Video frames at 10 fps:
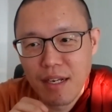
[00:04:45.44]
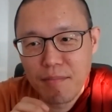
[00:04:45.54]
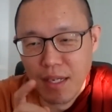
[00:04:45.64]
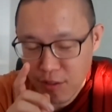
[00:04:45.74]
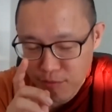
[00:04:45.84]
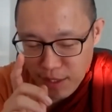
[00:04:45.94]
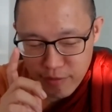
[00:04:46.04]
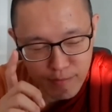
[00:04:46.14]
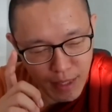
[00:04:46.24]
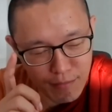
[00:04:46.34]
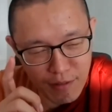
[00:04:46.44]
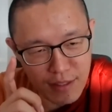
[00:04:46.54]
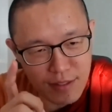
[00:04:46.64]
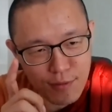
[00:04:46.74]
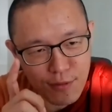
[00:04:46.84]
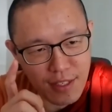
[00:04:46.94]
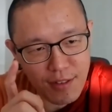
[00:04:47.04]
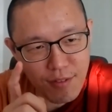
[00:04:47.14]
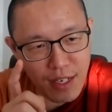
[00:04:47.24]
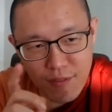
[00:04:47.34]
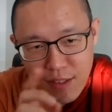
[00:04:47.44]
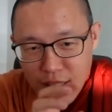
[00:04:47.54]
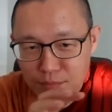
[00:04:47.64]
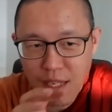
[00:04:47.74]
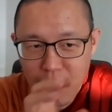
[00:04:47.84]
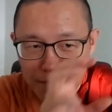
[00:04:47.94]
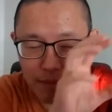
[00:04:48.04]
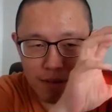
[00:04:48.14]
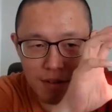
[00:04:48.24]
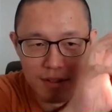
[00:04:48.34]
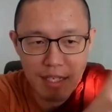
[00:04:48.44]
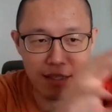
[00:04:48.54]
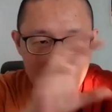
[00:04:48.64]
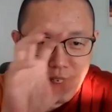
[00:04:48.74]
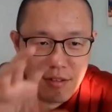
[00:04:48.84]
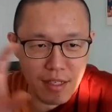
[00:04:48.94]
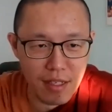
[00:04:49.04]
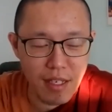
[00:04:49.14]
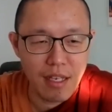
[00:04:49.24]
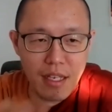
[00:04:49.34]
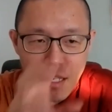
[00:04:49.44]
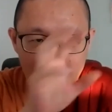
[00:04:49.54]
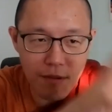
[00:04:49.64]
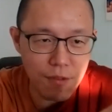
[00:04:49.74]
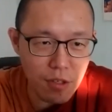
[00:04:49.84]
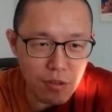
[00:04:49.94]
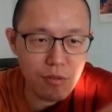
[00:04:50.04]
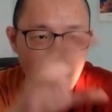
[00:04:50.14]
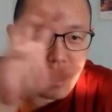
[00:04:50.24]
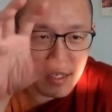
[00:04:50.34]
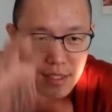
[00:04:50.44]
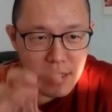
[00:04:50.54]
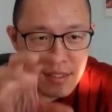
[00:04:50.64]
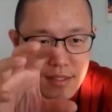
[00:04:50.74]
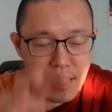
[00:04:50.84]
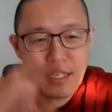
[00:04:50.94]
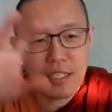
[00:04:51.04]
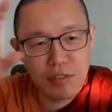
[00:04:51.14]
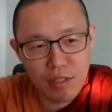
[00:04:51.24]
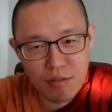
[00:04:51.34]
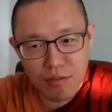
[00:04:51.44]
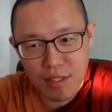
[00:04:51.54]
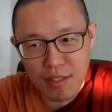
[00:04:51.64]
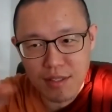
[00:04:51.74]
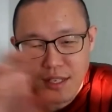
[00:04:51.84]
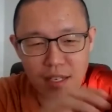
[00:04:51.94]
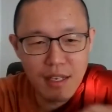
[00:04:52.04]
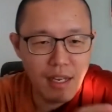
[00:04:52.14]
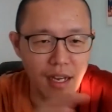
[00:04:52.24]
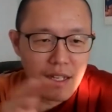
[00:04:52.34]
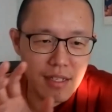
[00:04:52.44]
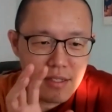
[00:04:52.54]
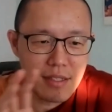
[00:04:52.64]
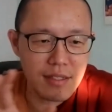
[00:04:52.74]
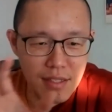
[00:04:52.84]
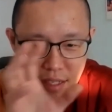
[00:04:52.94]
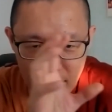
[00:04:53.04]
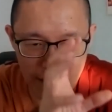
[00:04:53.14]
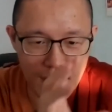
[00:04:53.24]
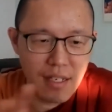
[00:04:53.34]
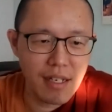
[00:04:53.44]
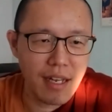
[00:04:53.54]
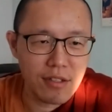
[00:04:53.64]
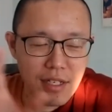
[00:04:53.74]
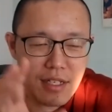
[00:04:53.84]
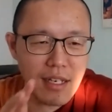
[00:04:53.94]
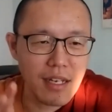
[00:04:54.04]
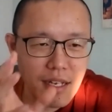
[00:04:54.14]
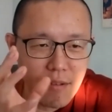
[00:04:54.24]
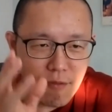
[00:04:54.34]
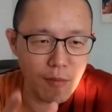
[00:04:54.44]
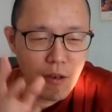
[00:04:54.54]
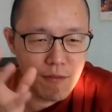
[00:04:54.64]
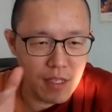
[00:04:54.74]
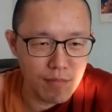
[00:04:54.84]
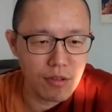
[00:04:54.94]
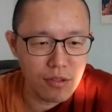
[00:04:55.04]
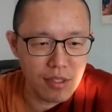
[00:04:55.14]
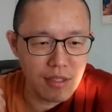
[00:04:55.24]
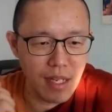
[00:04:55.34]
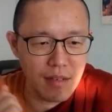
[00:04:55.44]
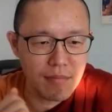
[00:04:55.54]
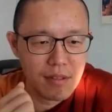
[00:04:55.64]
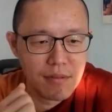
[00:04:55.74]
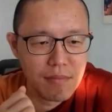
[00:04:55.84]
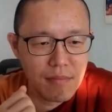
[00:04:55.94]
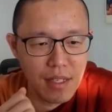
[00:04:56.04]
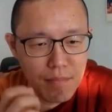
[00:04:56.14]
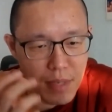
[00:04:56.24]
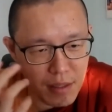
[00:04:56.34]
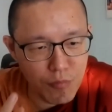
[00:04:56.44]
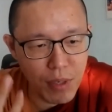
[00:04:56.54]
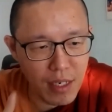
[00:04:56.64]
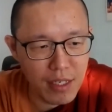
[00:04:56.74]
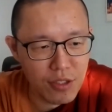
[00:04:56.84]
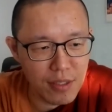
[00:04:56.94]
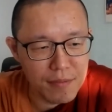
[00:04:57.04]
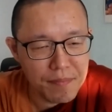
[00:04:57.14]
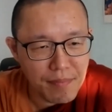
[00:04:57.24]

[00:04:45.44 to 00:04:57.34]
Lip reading: But you must remember what Sue said. Whenever people say this kind of thing, if you like this, then you will do this. This is actually a form of emotional blackmail, manipulation.